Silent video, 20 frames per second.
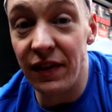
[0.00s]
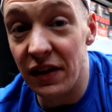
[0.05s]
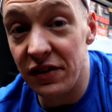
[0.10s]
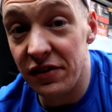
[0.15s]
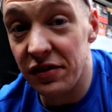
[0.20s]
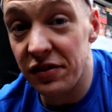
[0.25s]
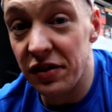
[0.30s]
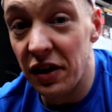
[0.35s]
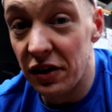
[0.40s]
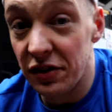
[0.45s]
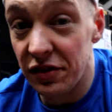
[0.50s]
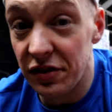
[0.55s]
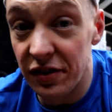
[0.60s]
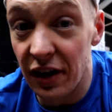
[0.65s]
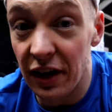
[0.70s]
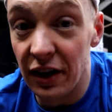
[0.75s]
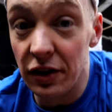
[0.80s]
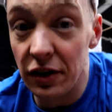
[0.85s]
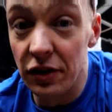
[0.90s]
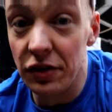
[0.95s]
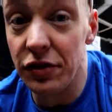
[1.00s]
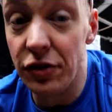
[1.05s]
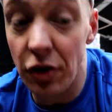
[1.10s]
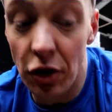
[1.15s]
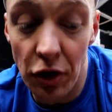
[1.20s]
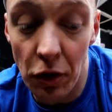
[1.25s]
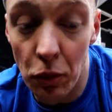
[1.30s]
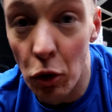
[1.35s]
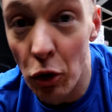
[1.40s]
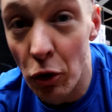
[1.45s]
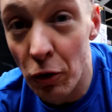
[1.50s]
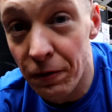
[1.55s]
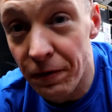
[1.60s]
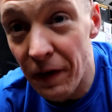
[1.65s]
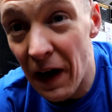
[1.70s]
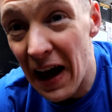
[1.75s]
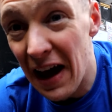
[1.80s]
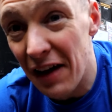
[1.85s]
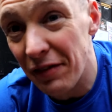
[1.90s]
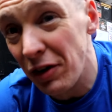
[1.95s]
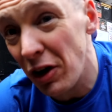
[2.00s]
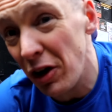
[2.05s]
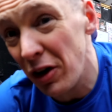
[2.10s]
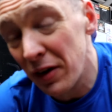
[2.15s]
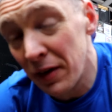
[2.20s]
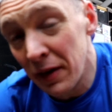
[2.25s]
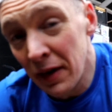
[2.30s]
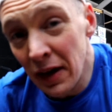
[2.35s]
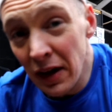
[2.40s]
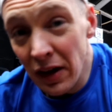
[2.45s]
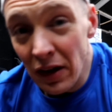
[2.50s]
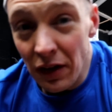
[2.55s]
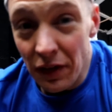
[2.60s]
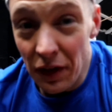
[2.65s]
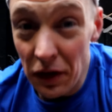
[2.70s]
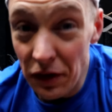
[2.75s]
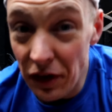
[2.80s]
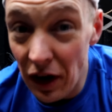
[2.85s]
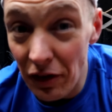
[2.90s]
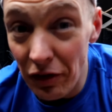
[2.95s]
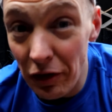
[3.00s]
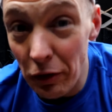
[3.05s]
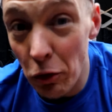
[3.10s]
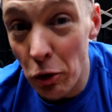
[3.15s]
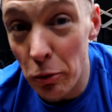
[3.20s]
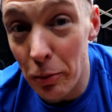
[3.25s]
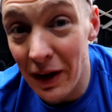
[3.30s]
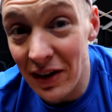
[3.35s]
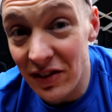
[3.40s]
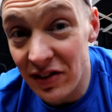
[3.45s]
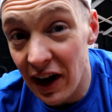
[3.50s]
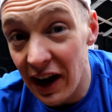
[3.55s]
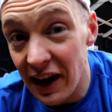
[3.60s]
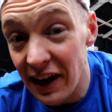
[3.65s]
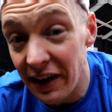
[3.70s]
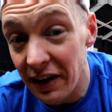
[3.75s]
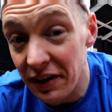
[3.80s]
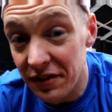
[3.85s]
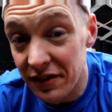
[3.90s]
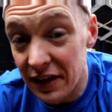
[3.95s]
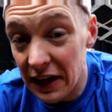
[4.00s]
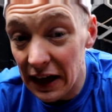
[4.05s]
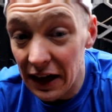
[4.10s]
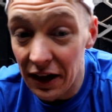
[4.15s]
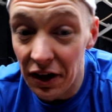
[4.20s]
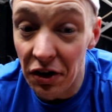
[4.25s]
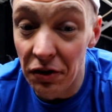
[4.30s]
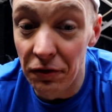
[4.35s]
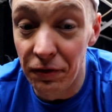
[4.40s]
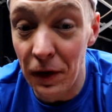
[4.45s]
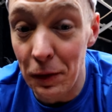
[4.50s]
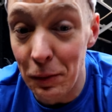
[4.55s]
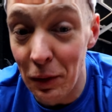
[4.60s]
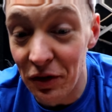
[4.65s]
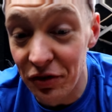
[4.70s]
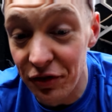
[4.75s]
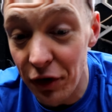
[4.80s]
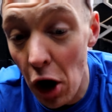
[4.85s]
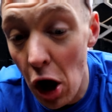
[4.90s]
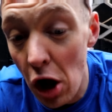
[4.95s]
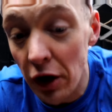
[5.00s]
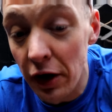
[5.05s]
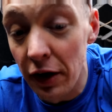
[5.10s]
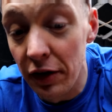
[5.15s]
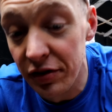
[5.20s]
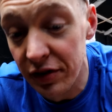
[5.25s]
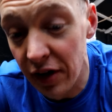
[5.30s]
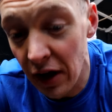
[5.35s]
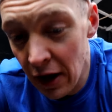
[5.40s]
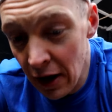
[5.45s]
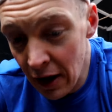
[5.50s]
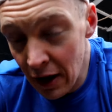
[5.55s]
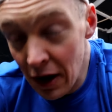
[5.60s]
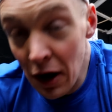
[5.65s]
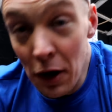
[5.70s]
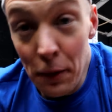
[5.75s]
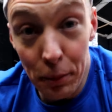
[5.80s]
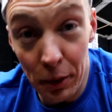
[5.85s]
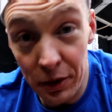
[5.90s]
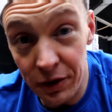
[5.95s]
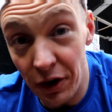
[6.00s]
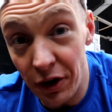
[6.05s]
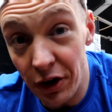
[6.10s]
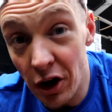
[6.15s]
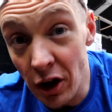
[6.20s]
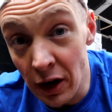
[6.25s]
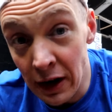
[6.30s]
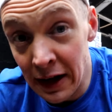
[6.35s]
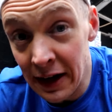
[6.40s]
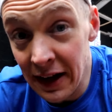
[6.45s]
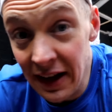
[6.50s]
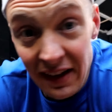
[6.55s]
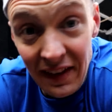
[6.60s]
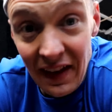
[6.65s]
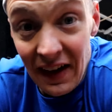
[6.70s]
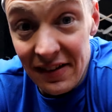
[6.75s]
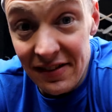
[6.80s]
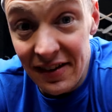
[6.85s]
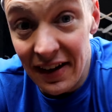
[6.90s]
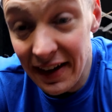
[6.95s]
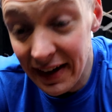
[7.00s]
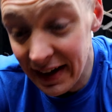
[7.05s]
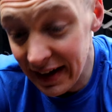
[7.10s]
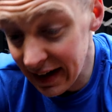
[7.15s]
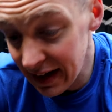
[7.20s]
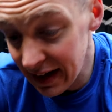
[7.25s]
that's the 6 singles done at 105 now, they definitely weren't my tidiest, I didn't feel my strongest, but they're done, and that's it.